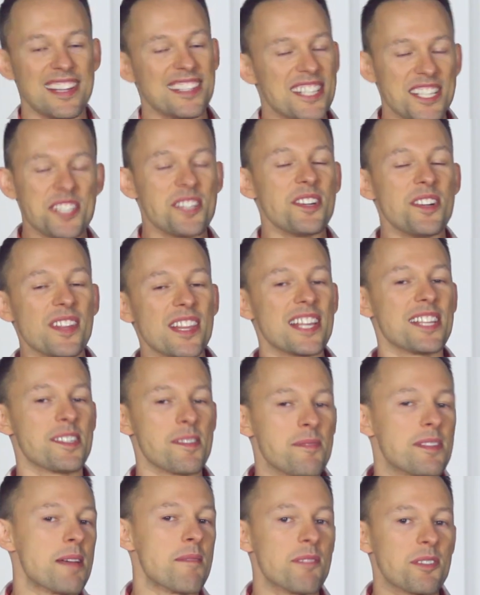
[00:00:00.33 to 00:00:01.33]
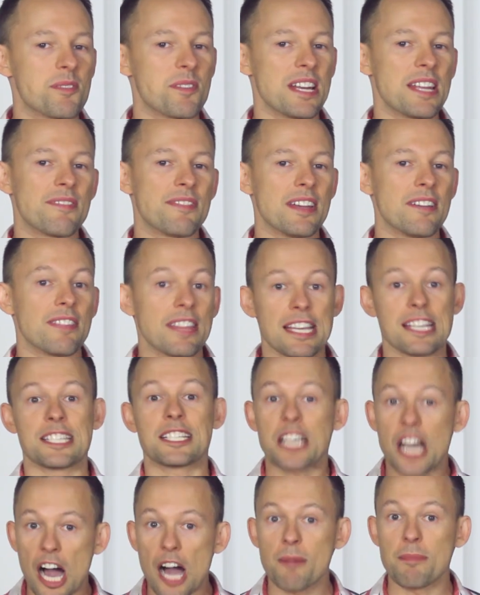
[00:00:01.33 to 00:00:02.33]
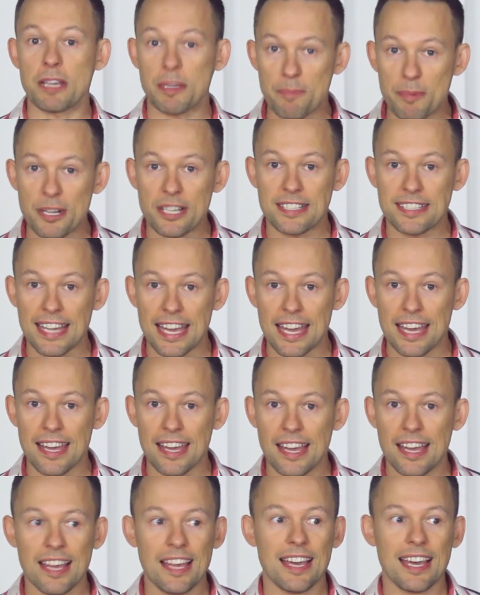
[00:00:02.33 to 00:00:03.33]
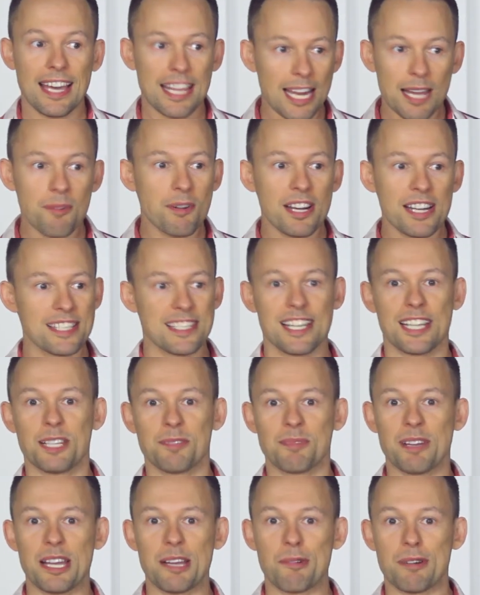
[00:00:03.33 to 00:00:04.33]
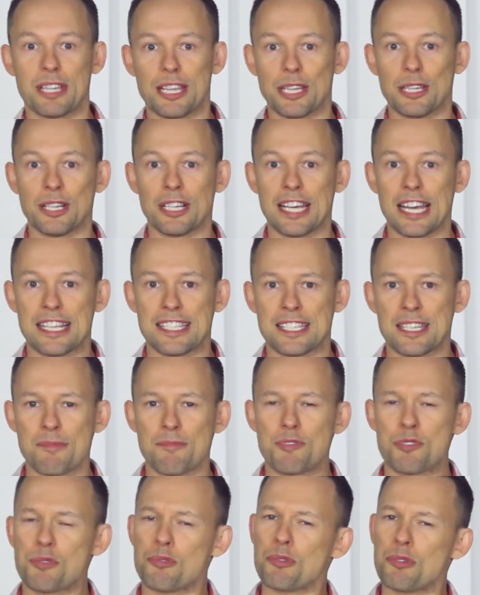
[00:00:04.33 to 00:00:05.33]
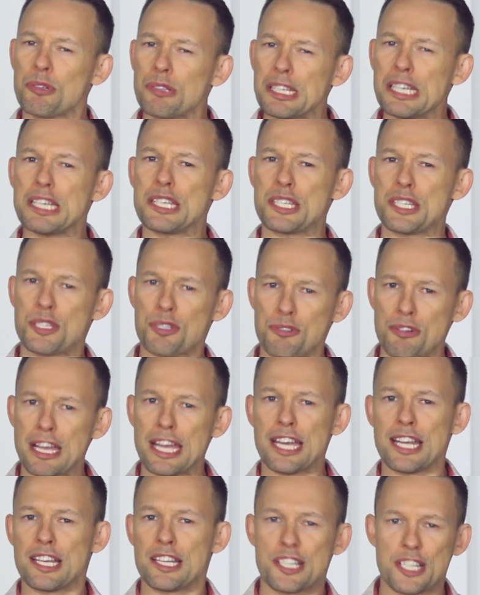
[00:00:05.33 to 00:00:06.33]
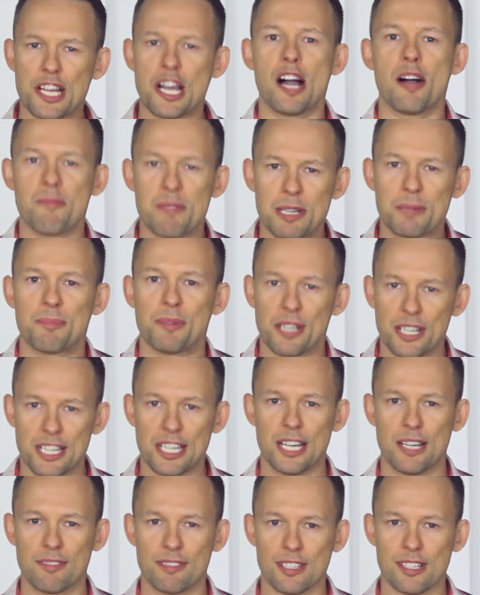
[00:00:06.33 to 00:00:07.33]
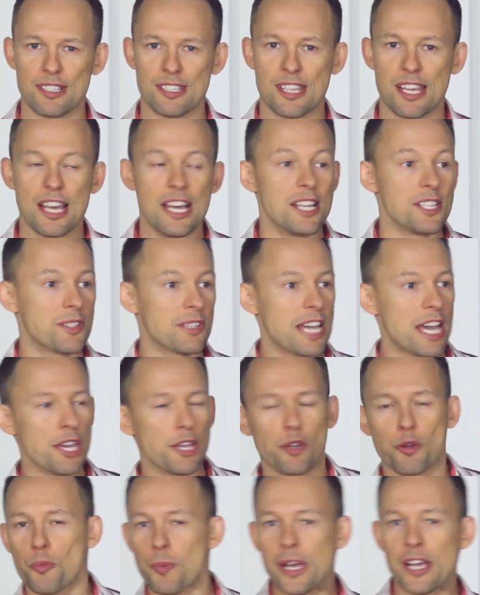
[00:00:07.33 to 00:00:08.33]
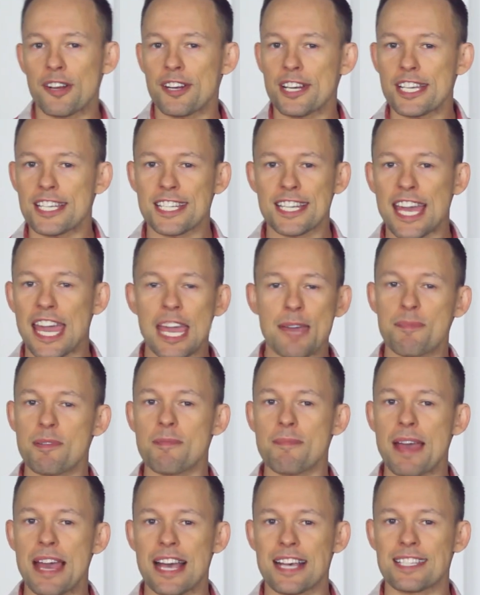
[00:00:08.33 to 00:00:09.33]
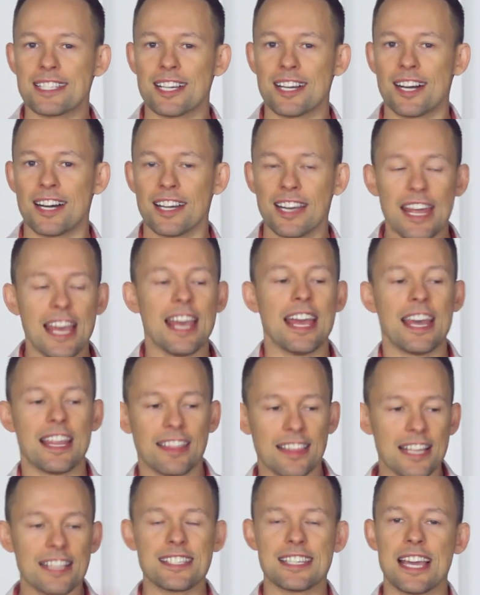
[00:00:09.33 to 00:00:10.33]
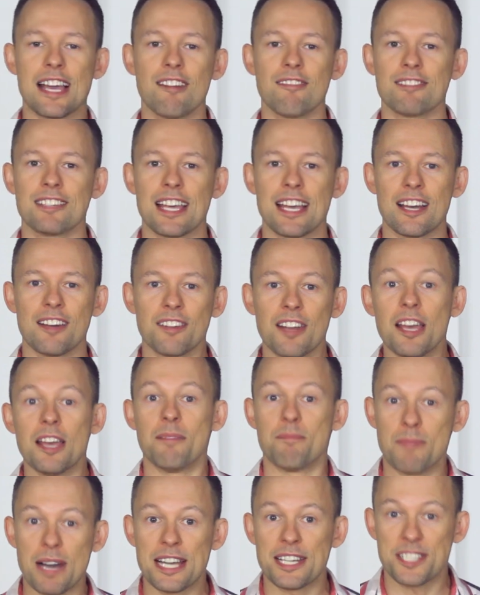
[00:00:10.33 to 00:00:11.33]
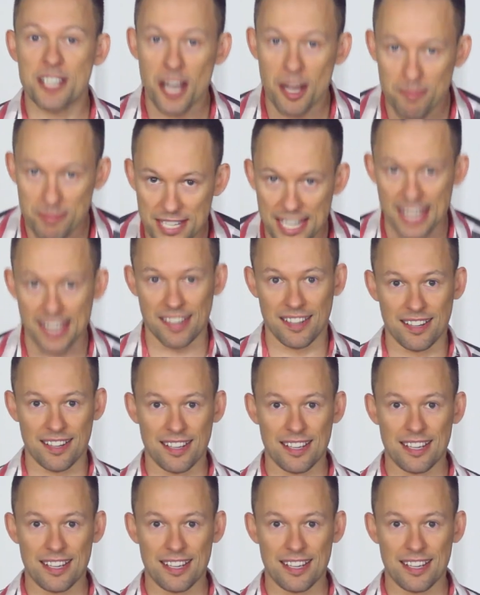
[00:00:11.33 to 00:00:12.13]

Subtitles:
Did you know that September 25th is Comic Book Day? And I want to celebrate with a look at some truly strange comic book covers. So get your weirdest cape and mask on, and let's count down my top 10.